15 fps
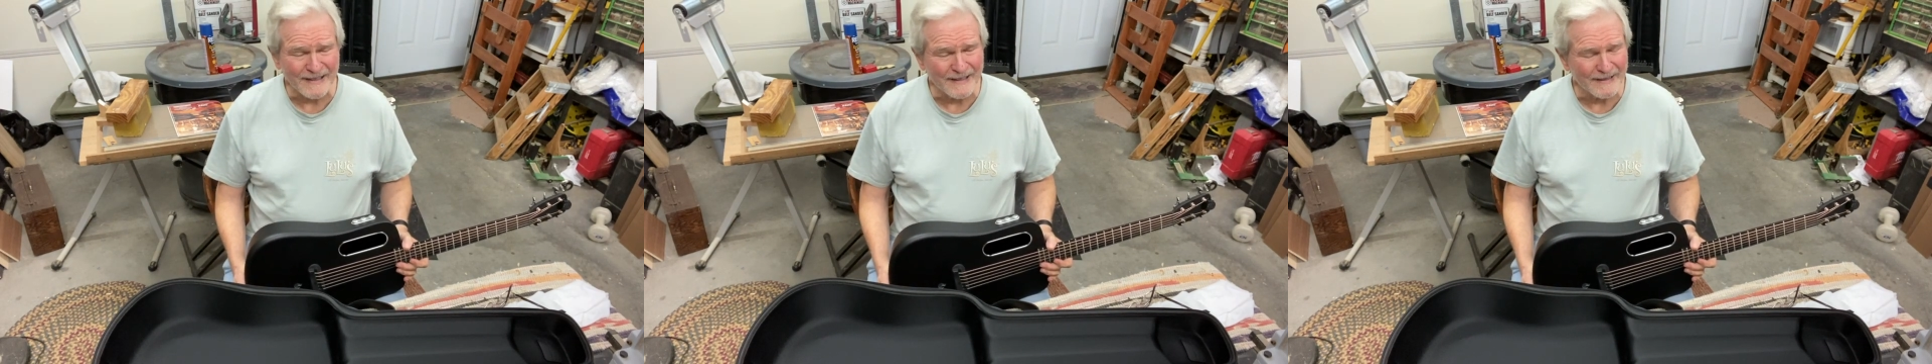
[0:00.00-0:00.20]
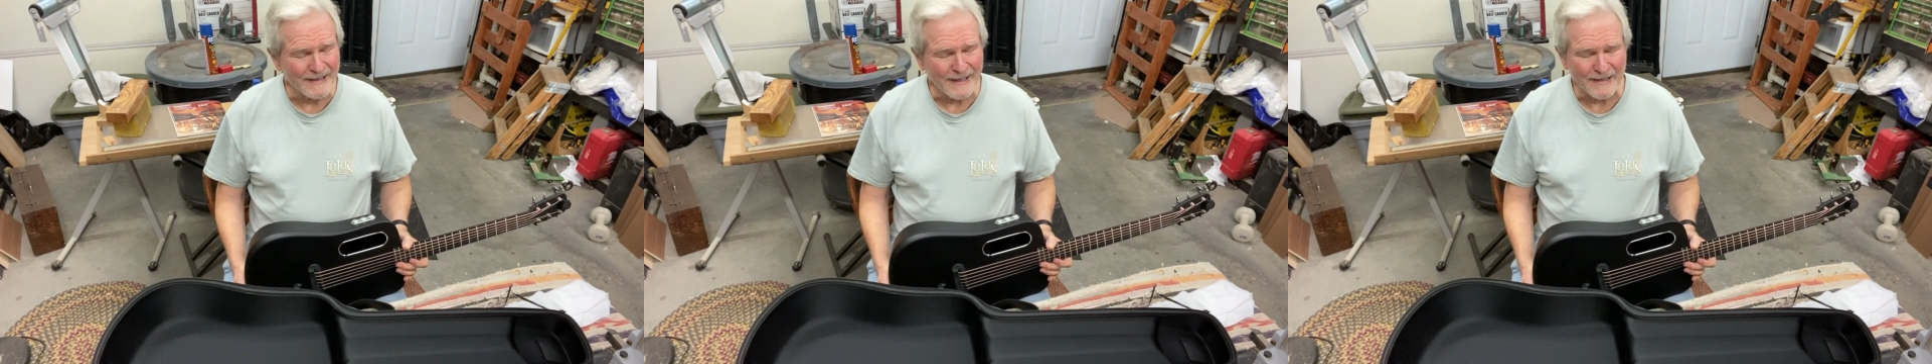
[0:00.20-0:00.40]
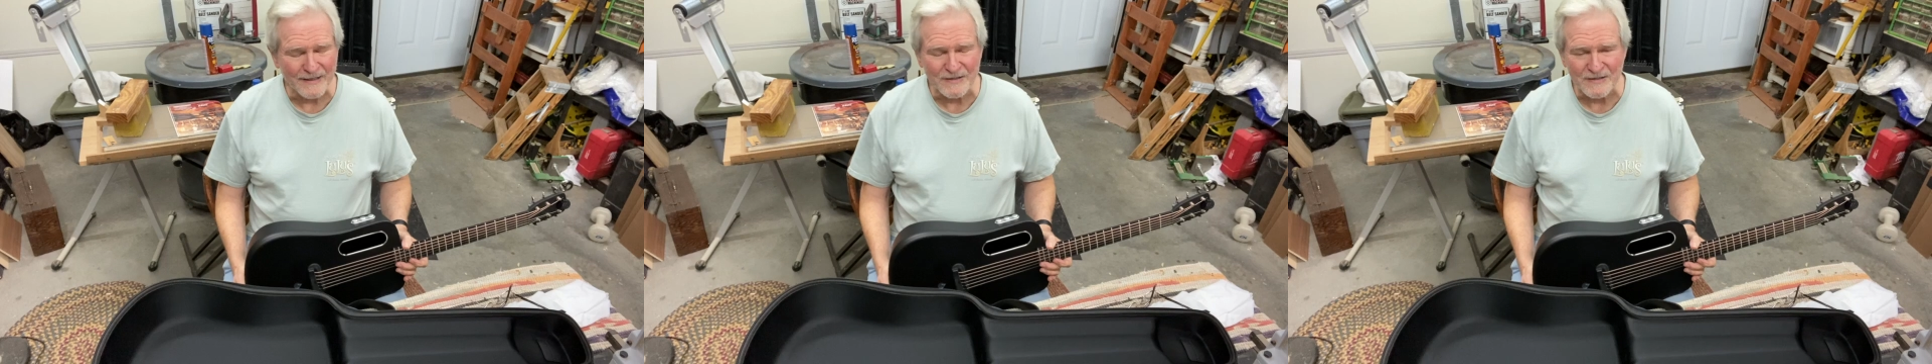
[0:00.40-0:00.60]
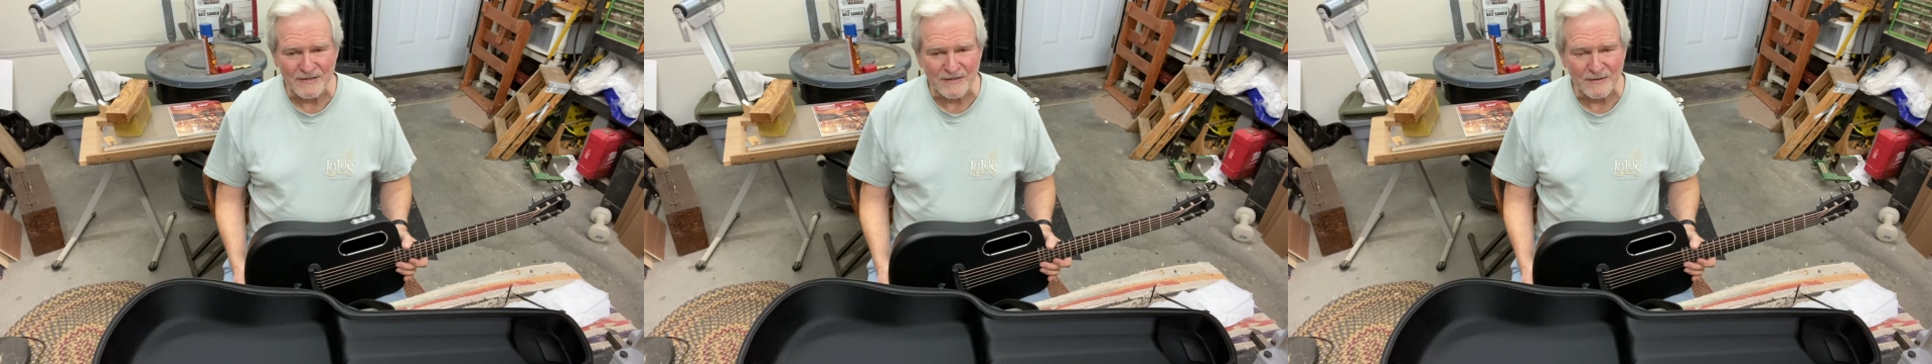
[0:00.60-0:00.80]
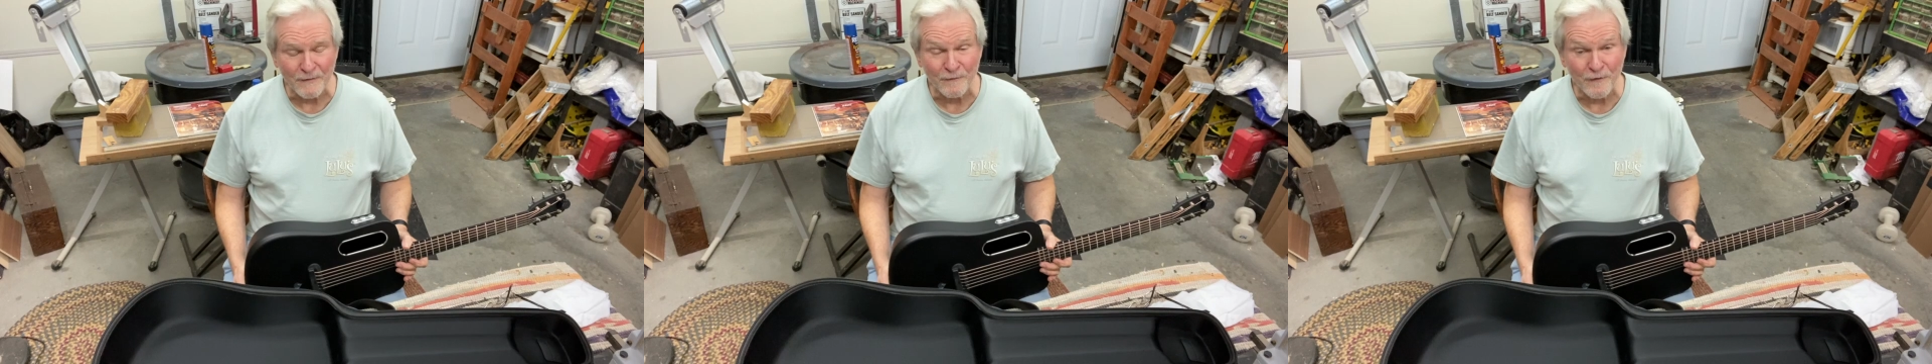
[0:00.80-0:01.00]
and that
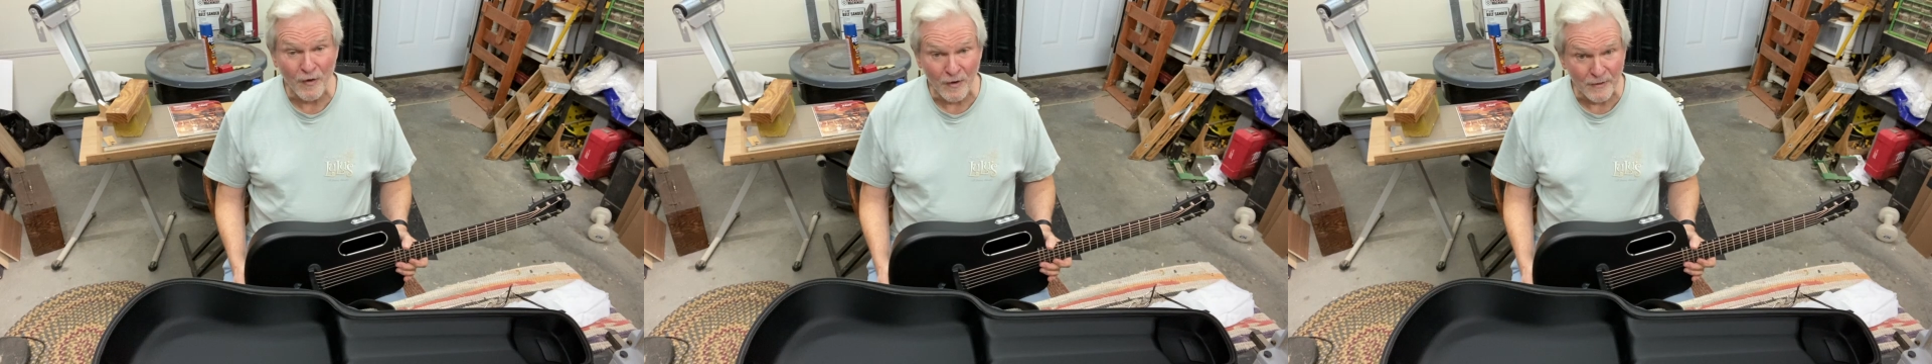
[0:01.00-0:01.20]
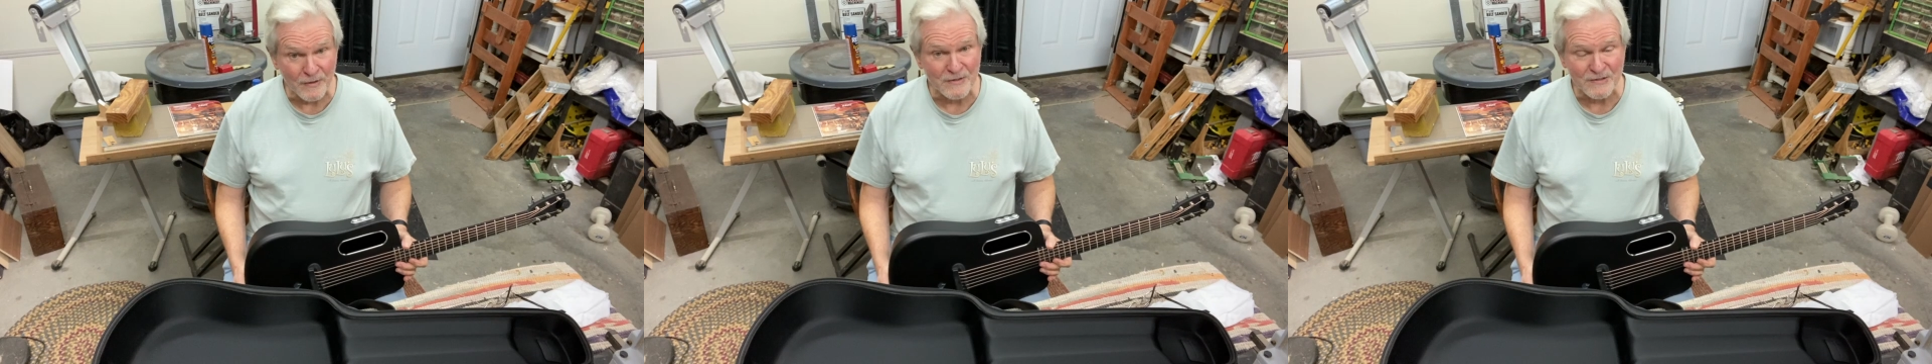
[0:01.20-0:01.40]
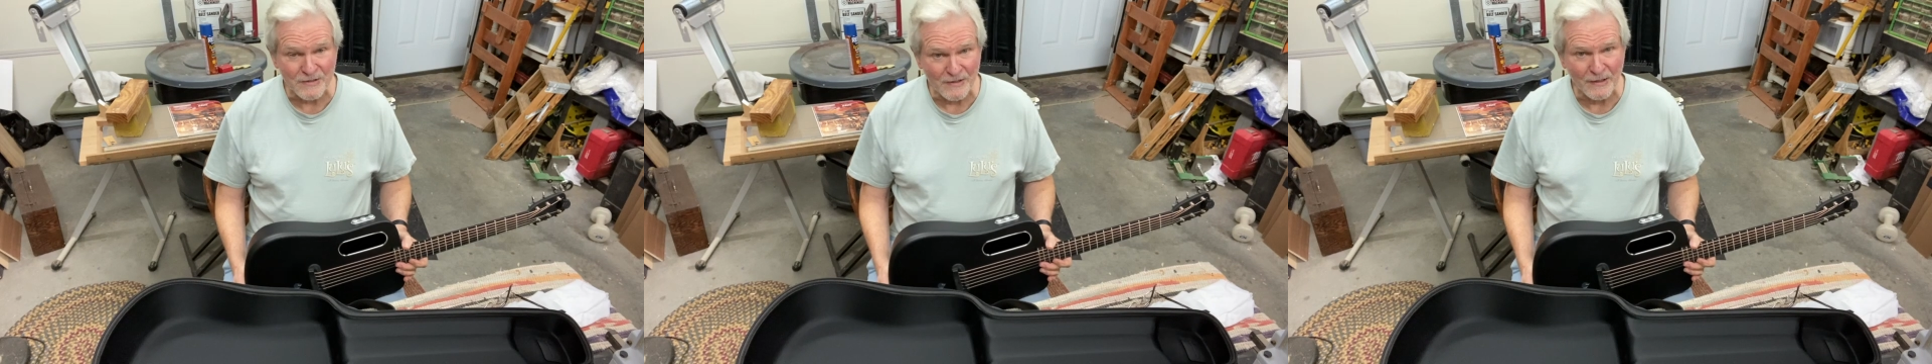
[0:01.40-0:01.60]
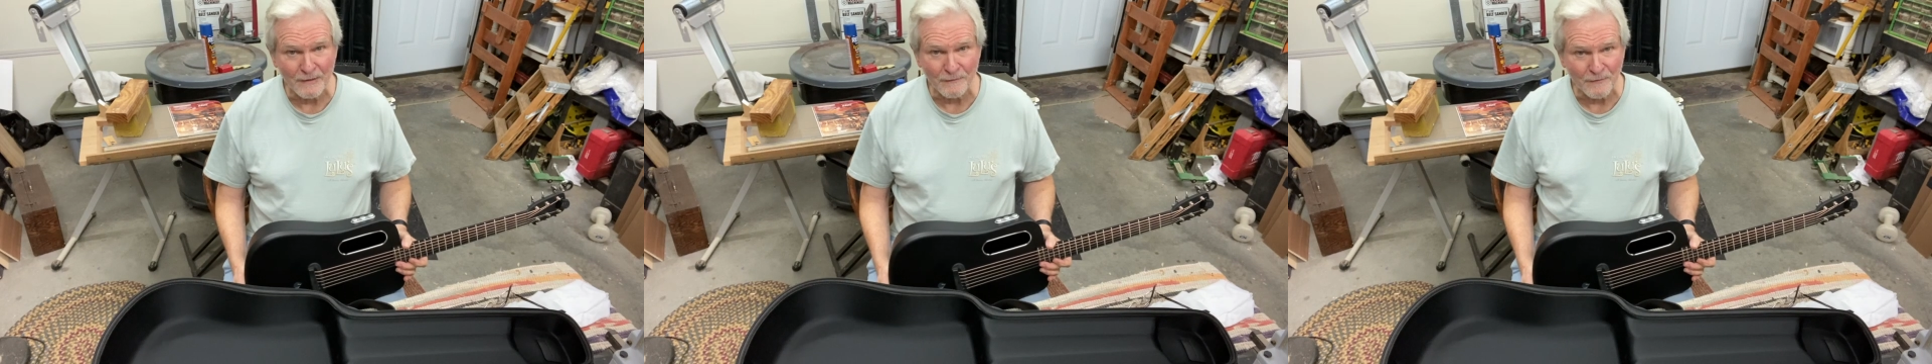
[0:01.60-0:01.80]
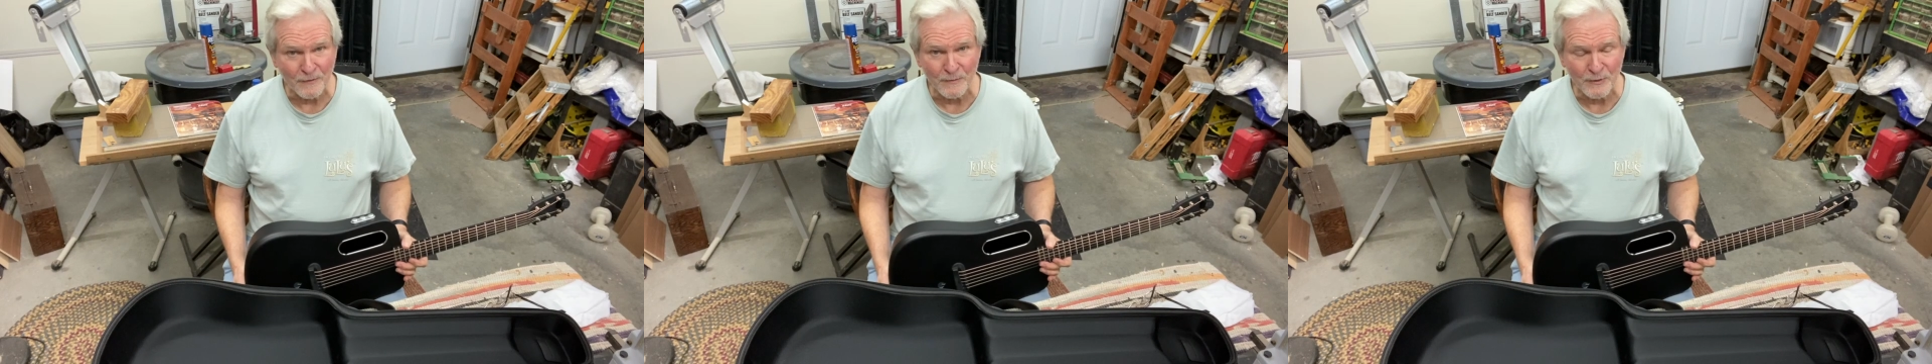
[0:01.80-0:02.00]
is the farthest
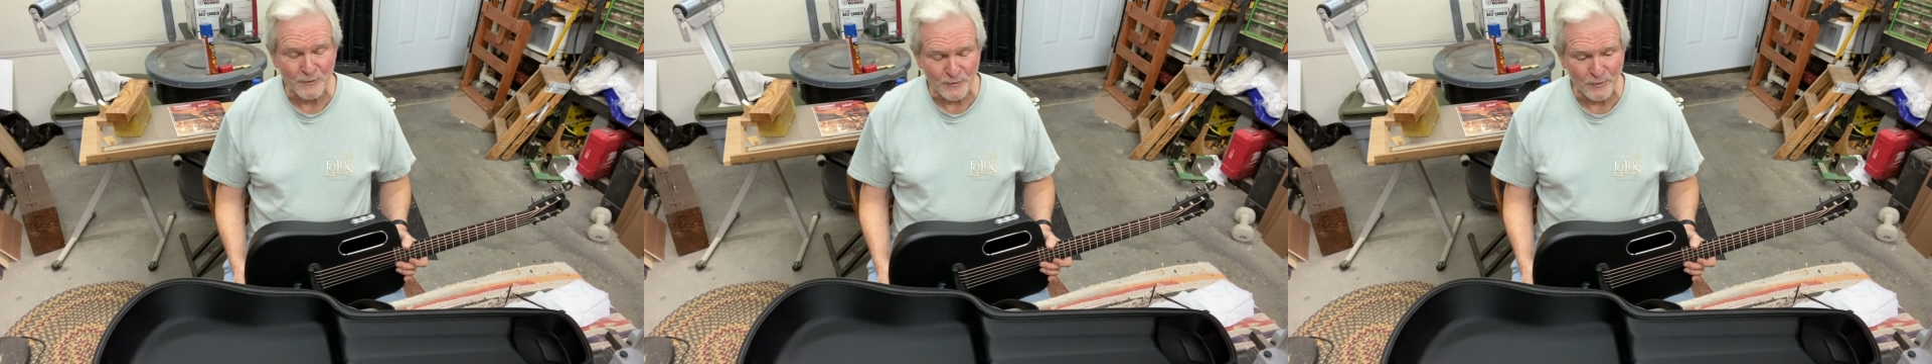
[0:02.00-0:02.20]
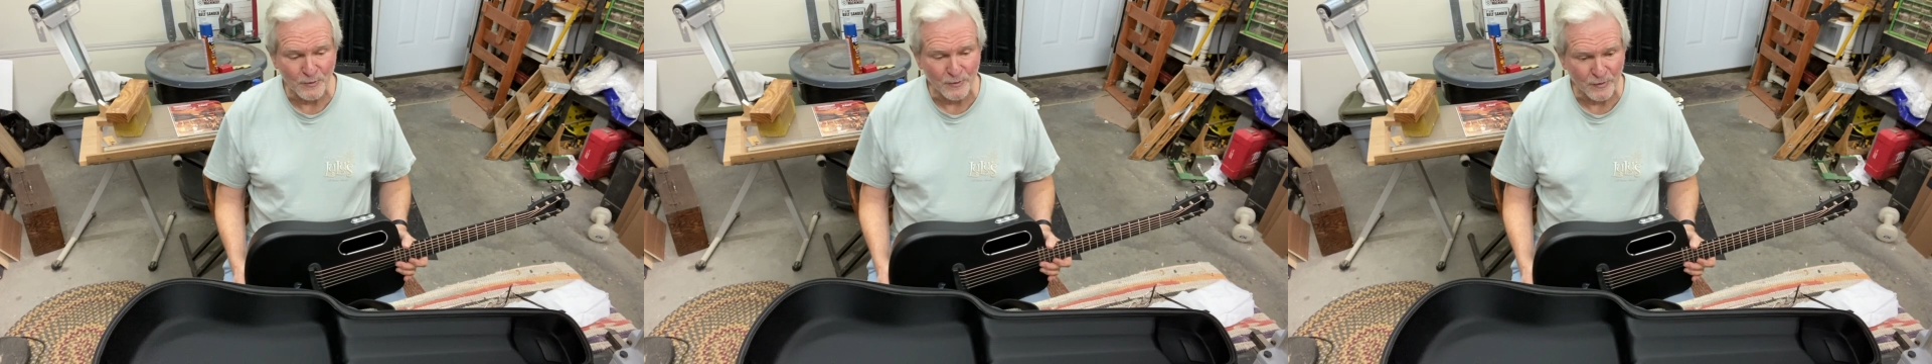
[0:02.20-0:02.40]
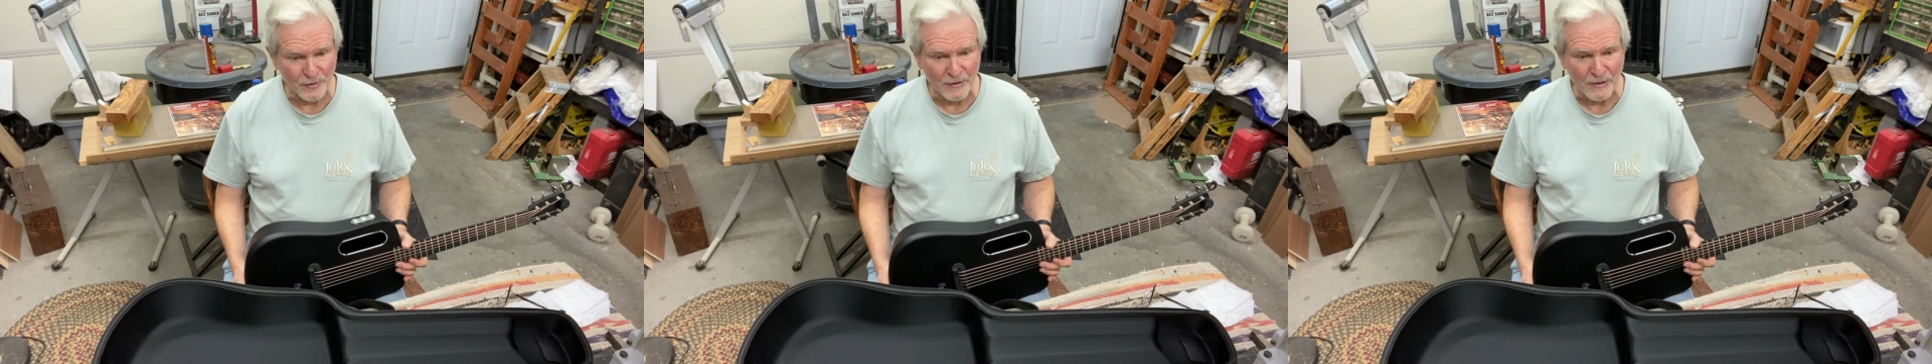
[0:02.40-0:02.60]
thing from the truth.